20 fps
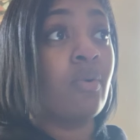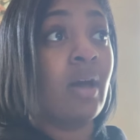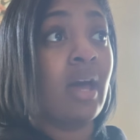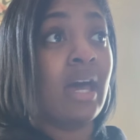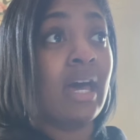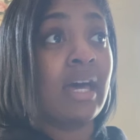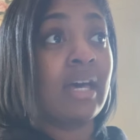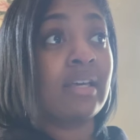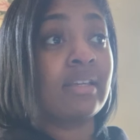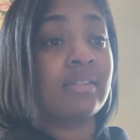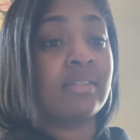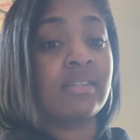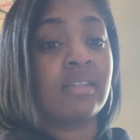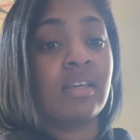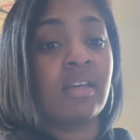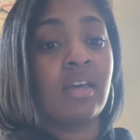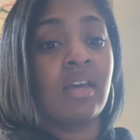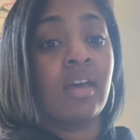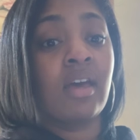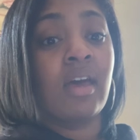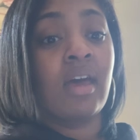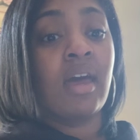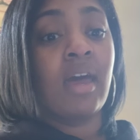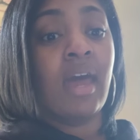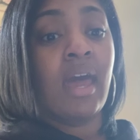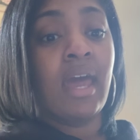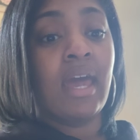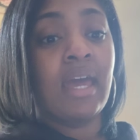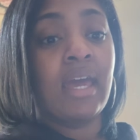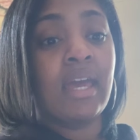has
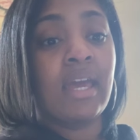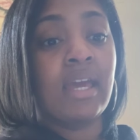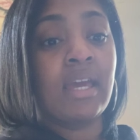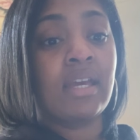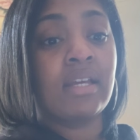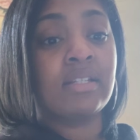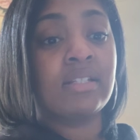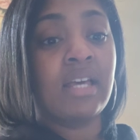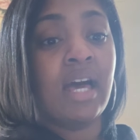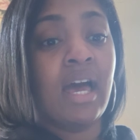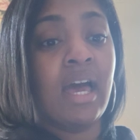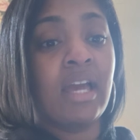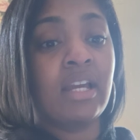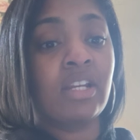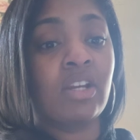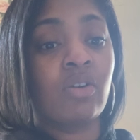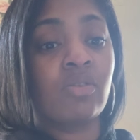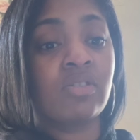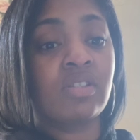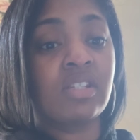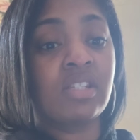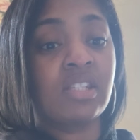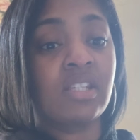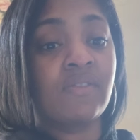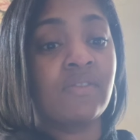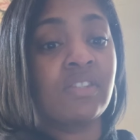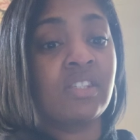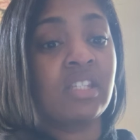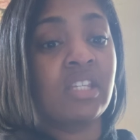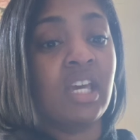a diagnosis
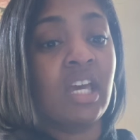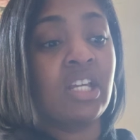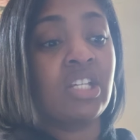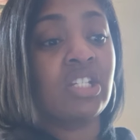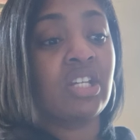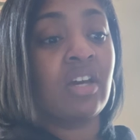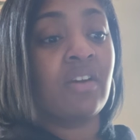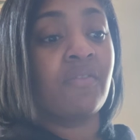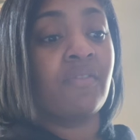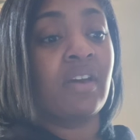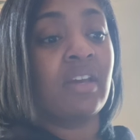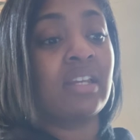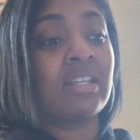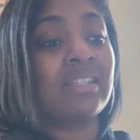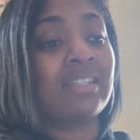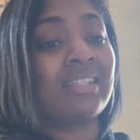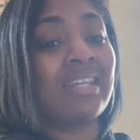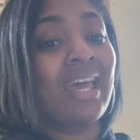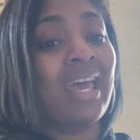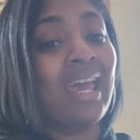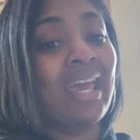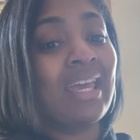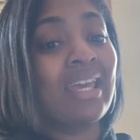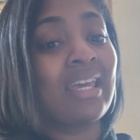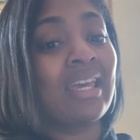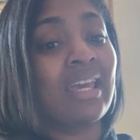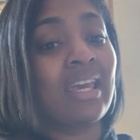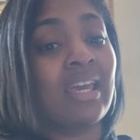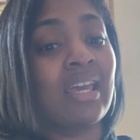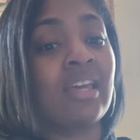of CHF and is
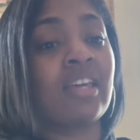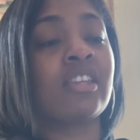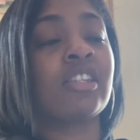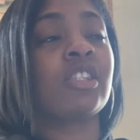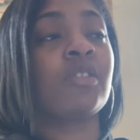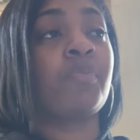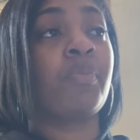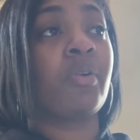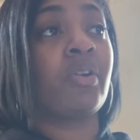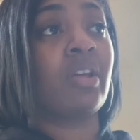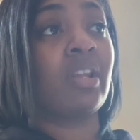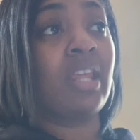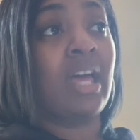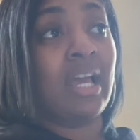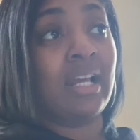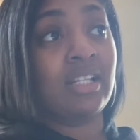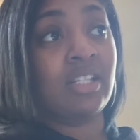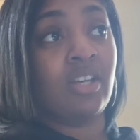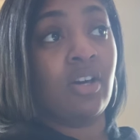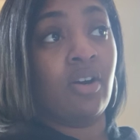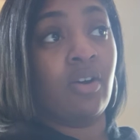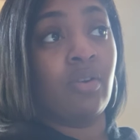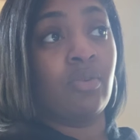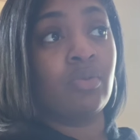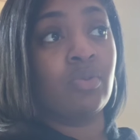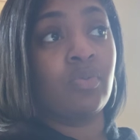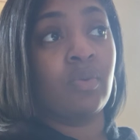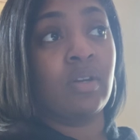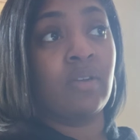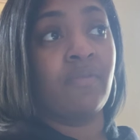taking
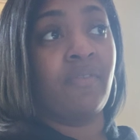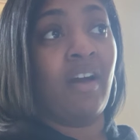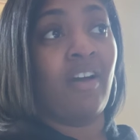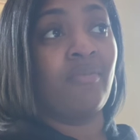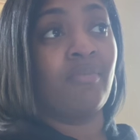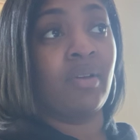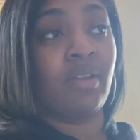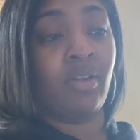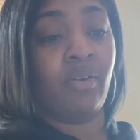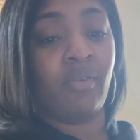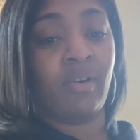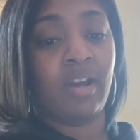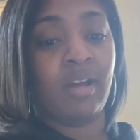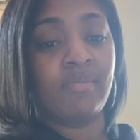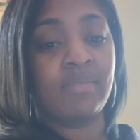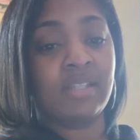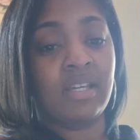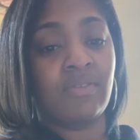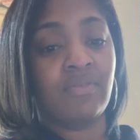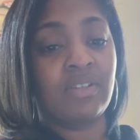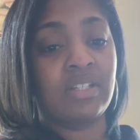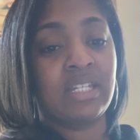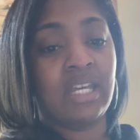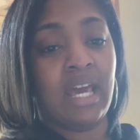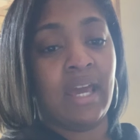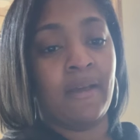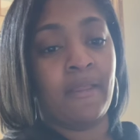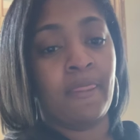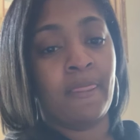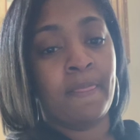spironolactone, 25 milligrams every
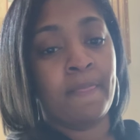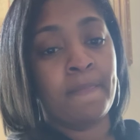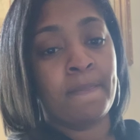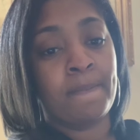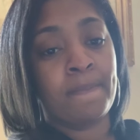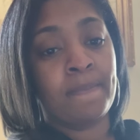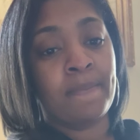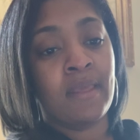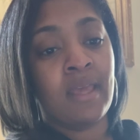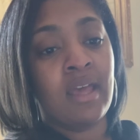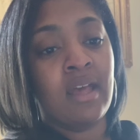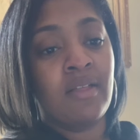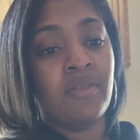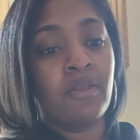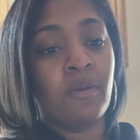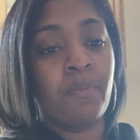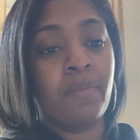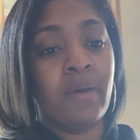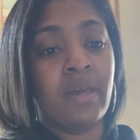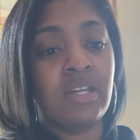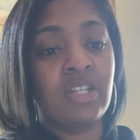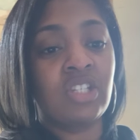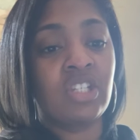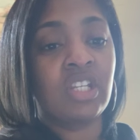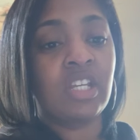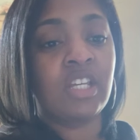day. The patient